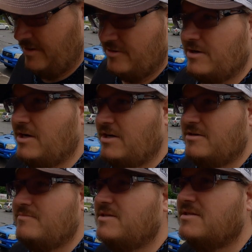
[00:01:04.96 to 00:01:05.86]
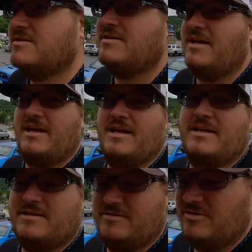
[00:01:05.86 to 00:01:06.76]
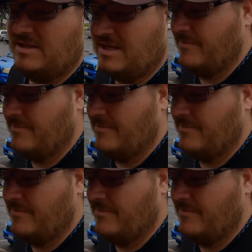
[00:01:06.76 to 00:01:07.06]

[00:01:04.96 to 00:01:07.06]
bear cubs, and it looked like